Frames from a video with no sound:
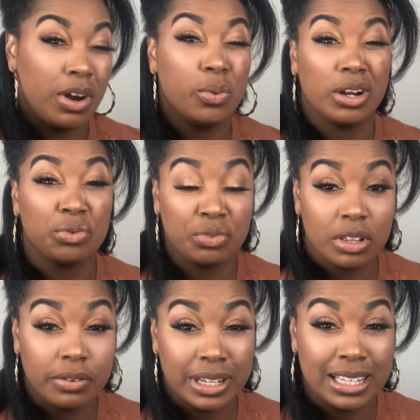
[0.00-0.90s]
I want it
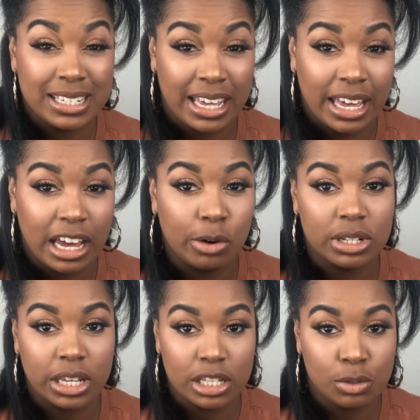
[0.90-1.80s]
really, really tight, I would
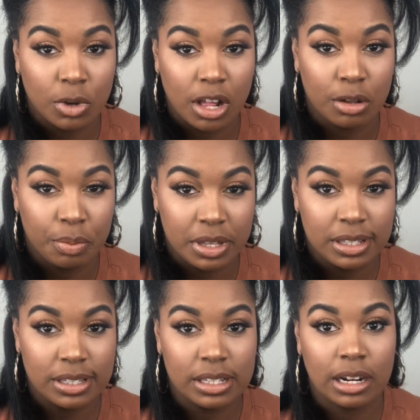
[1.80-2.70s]
take smaller
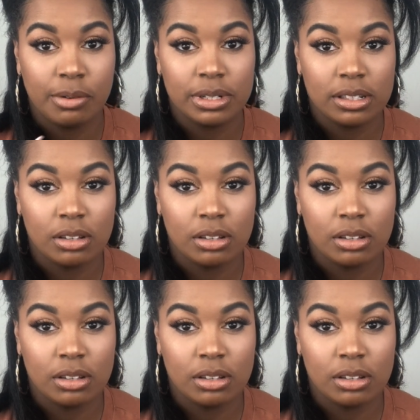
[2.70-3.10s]
pieces and I would